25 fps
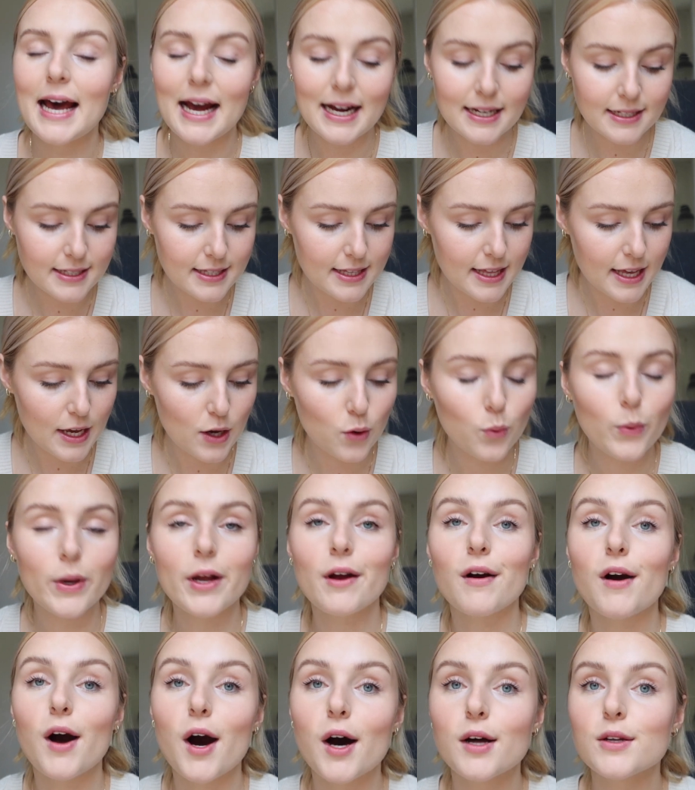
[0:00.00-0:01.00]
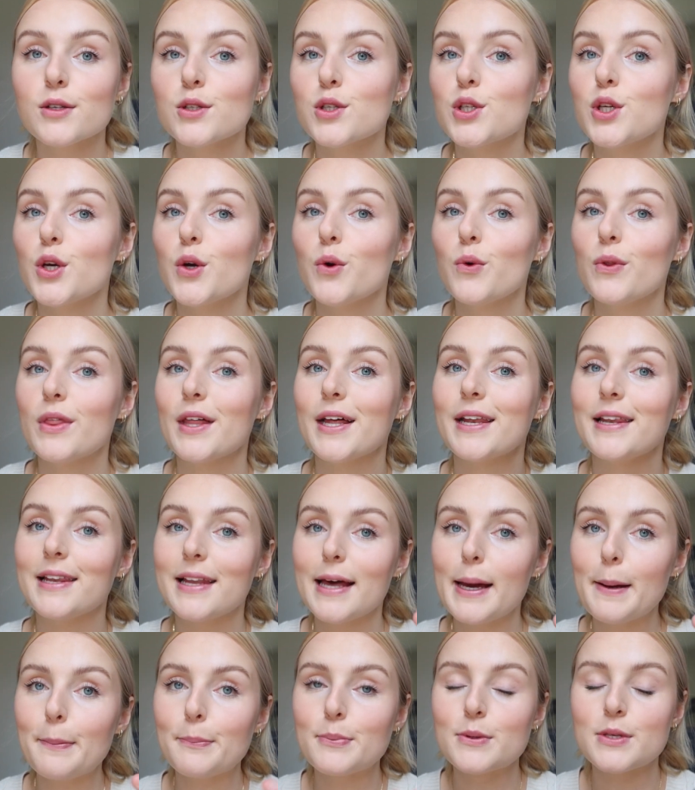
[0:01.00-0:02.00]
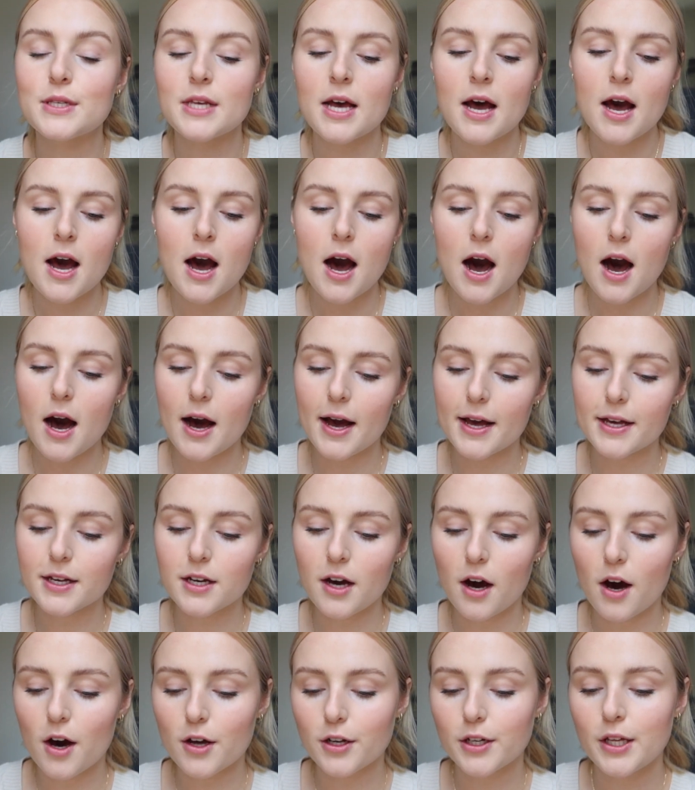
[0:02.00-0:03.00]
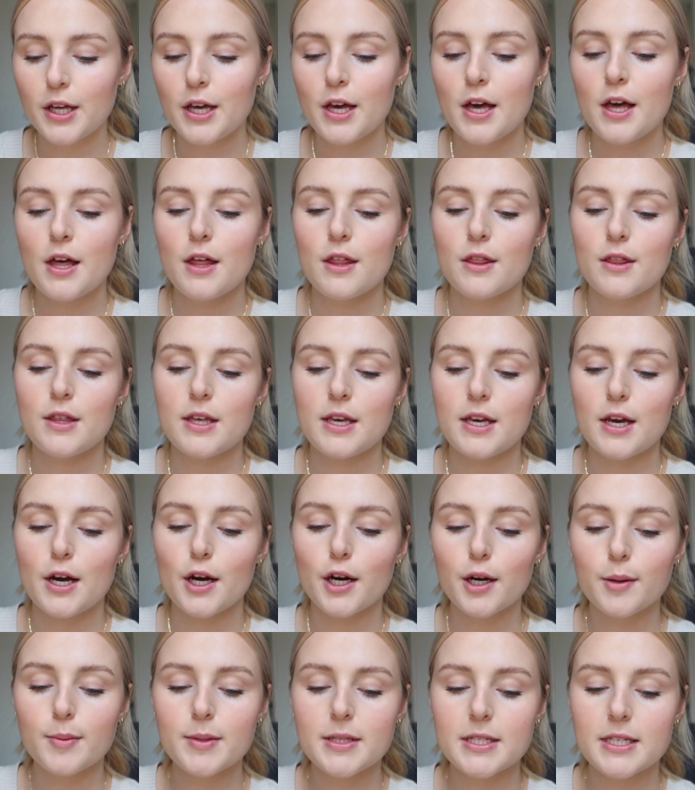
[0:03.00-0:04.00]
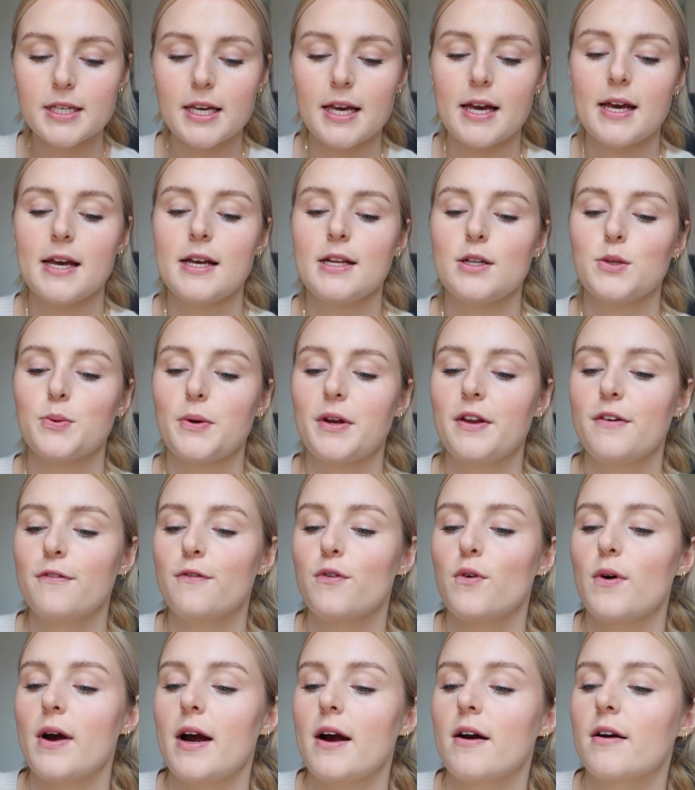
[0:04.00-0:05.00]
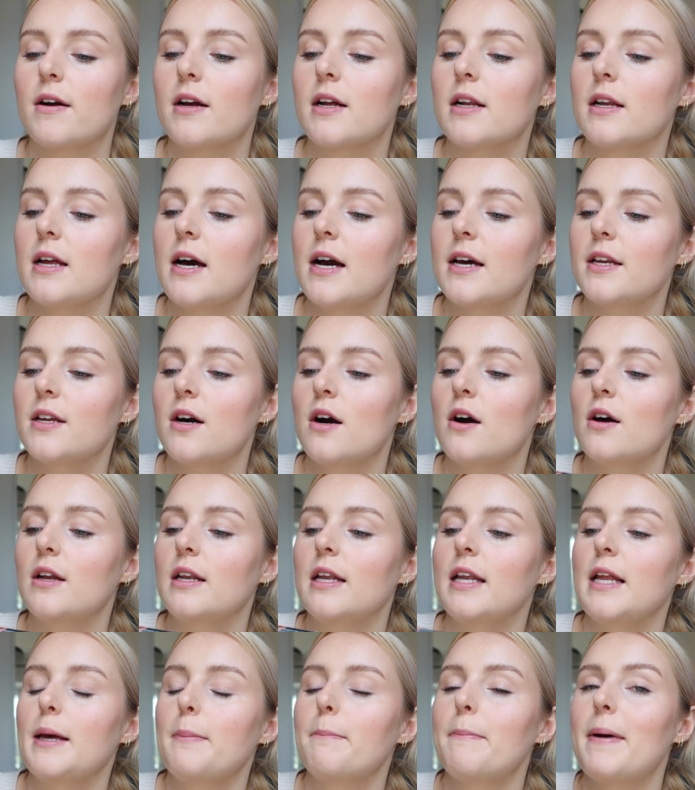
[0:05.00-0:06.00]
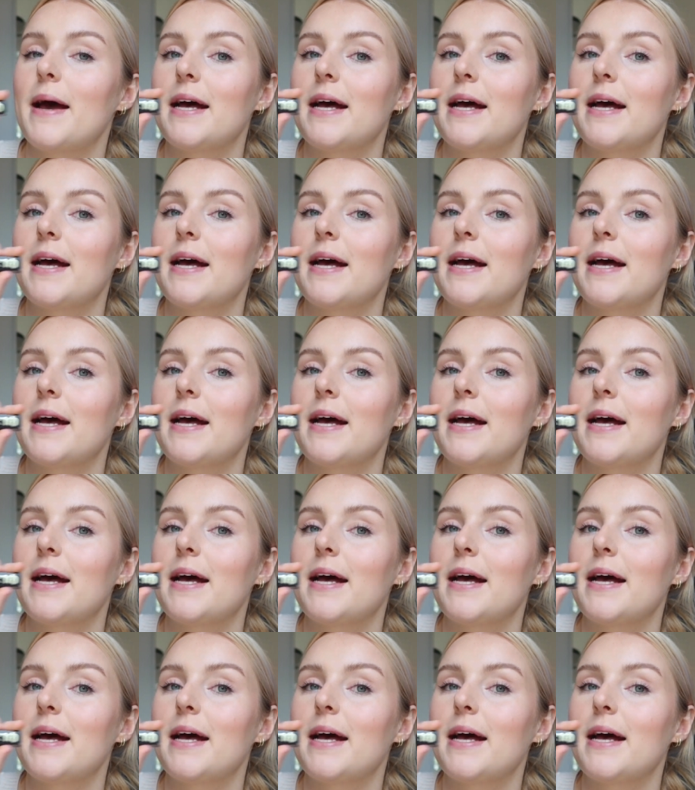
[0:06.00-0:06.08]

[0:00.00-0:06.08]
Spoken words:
last thing, we're on to the lips. I got the Urban Decay 24-Hour Glide On Lip